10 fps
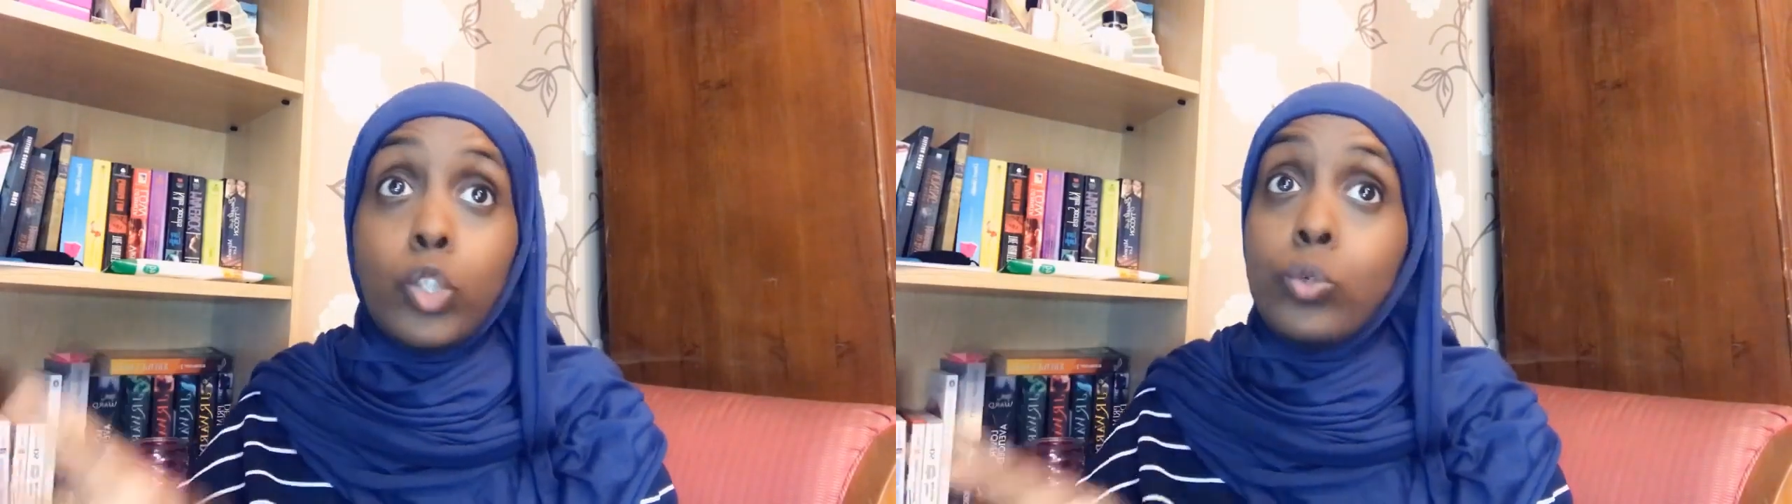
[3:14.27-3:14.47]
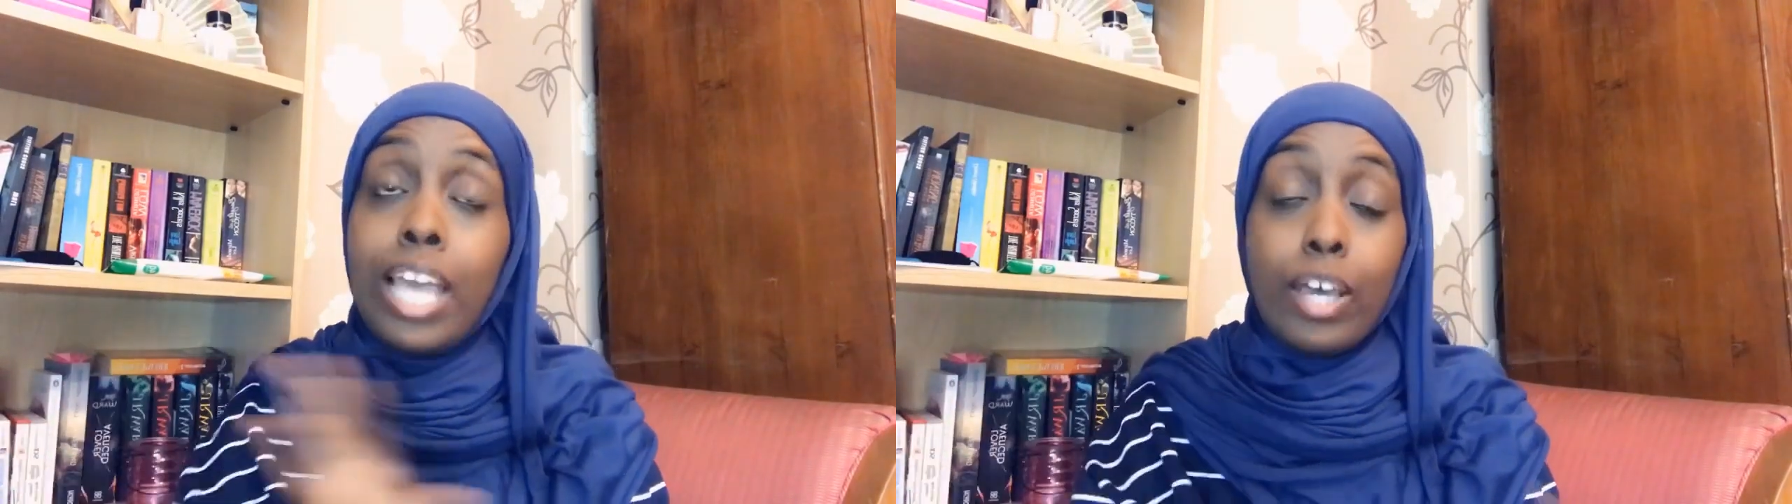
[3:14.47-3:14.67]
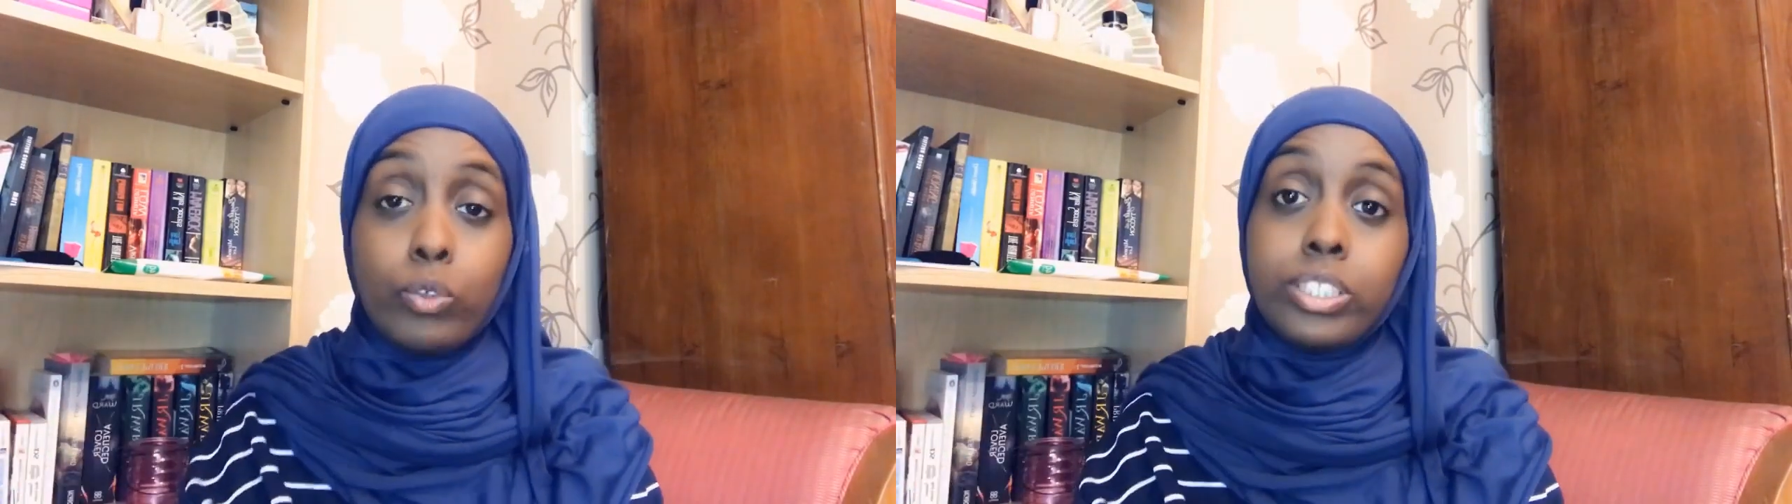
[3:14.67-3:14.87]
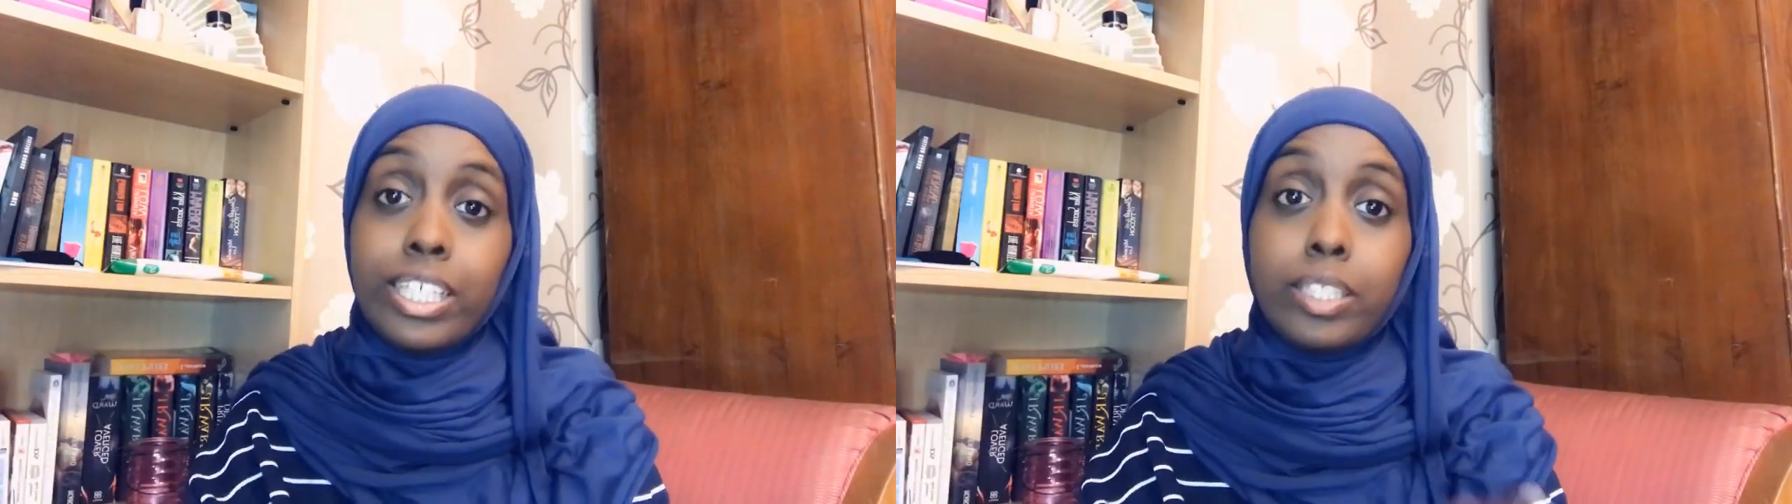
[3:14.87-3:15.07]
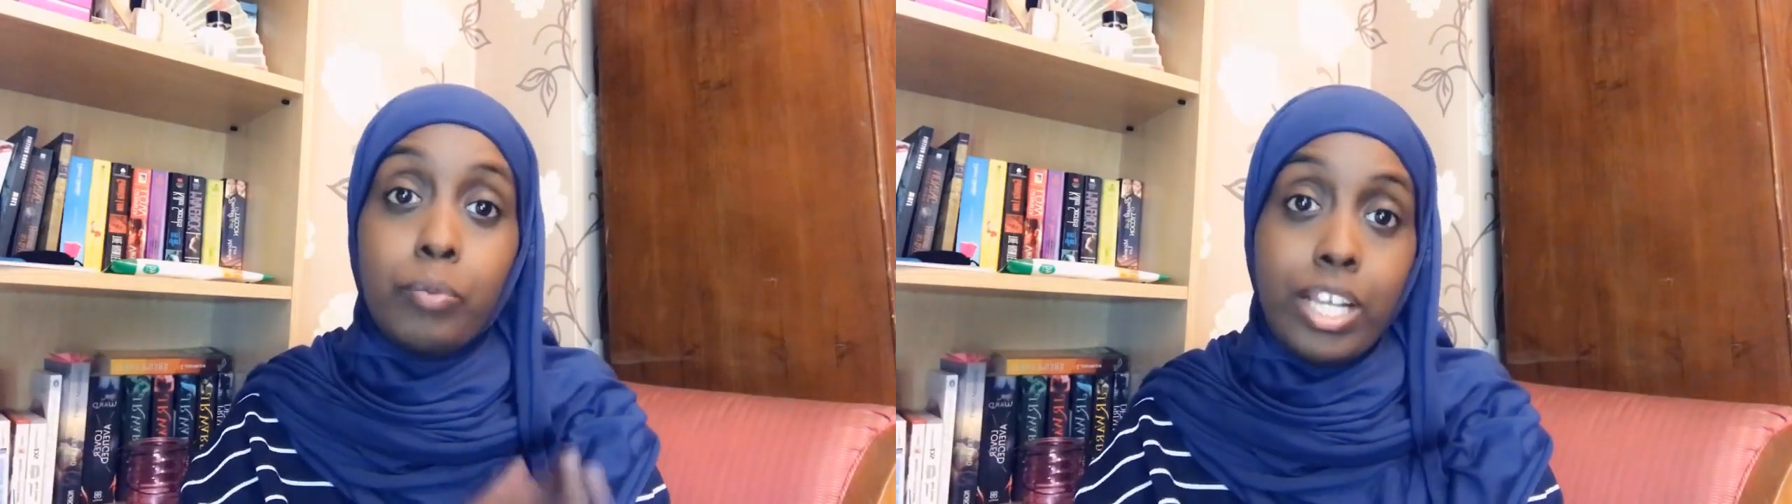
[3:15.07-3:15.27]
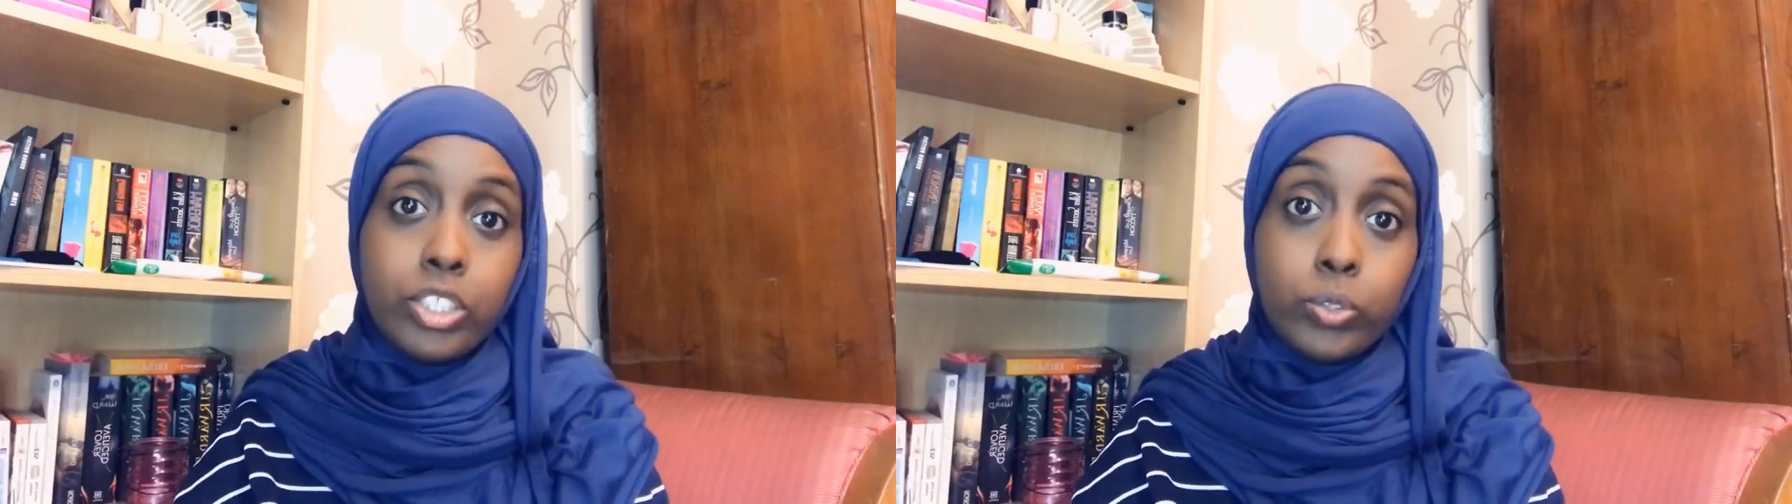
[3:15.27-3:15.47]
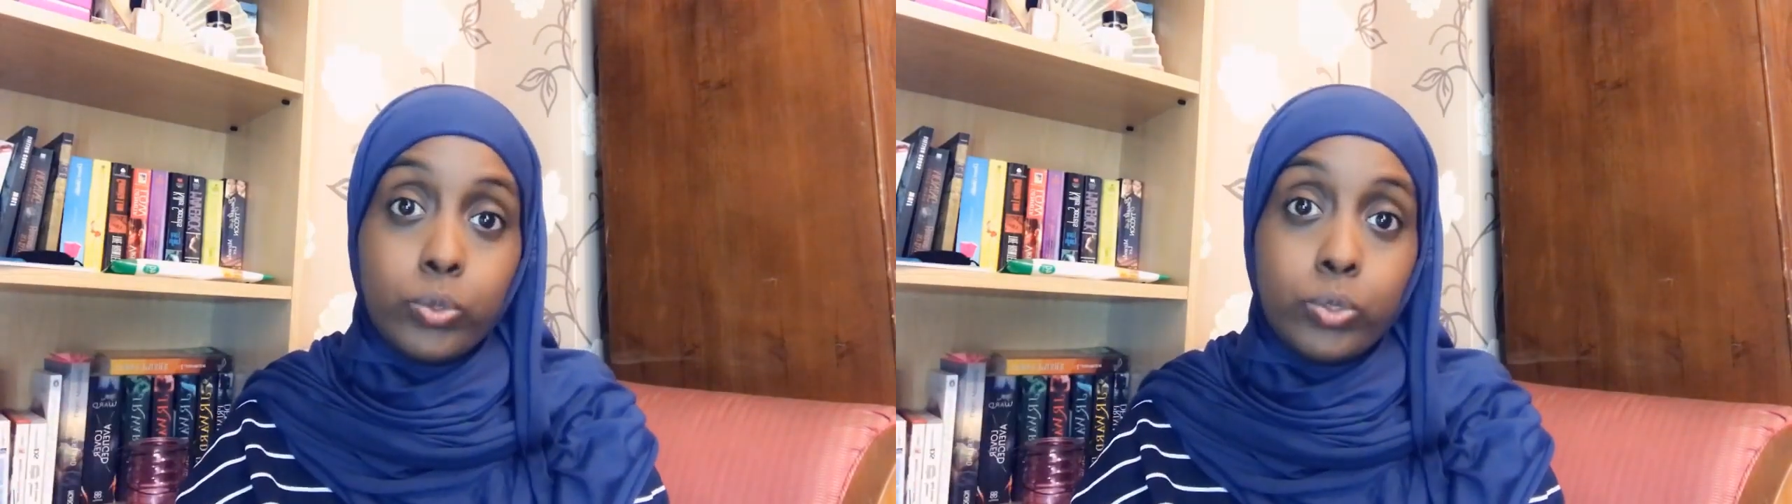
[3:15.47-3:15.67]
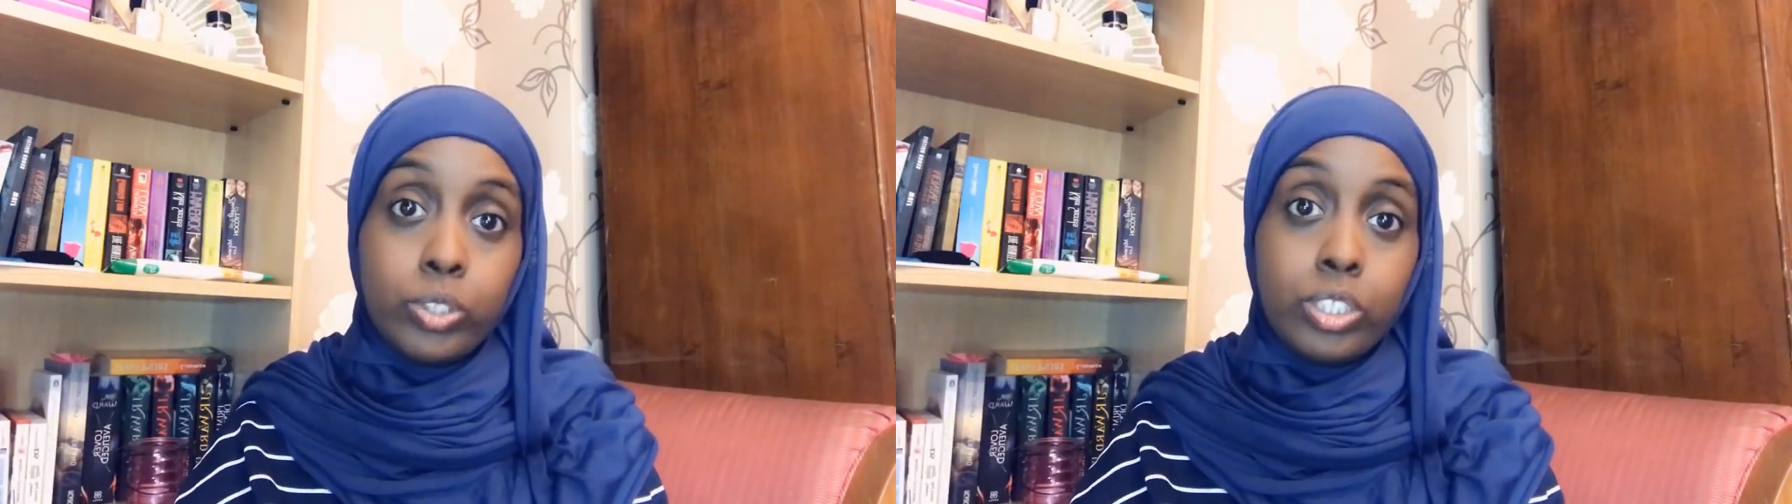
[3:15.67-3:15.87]
then you cannot take the
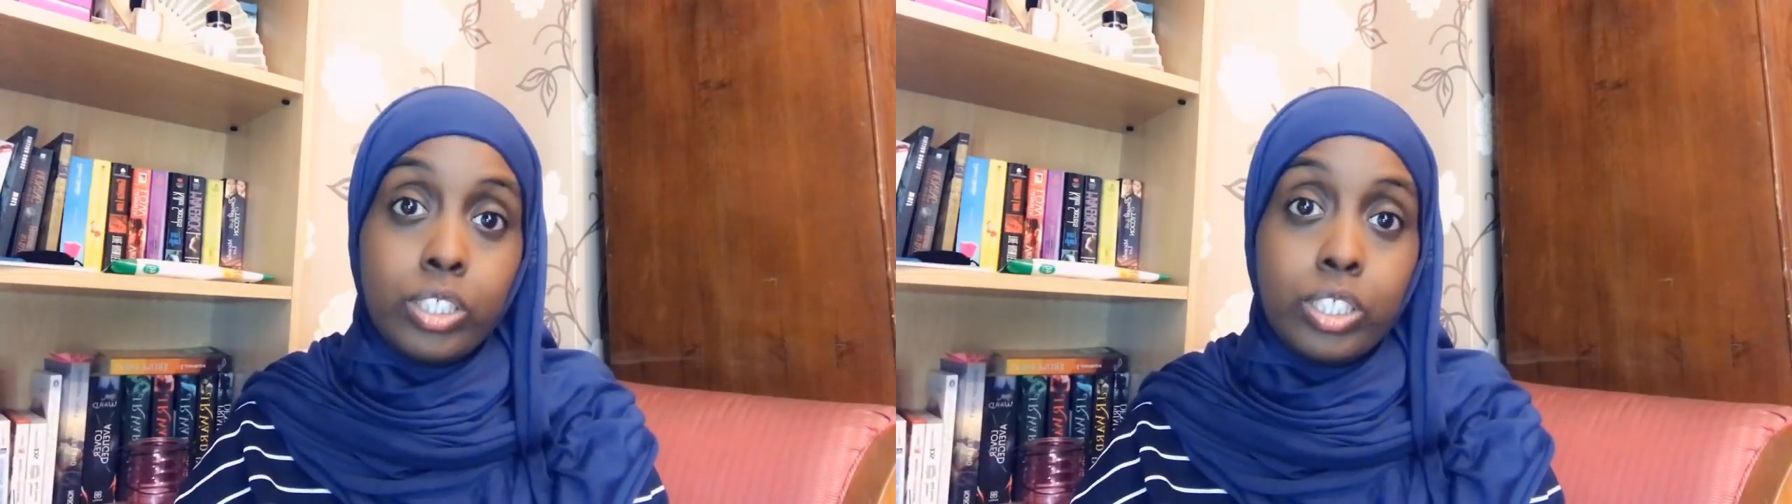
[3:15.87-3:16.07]
practical.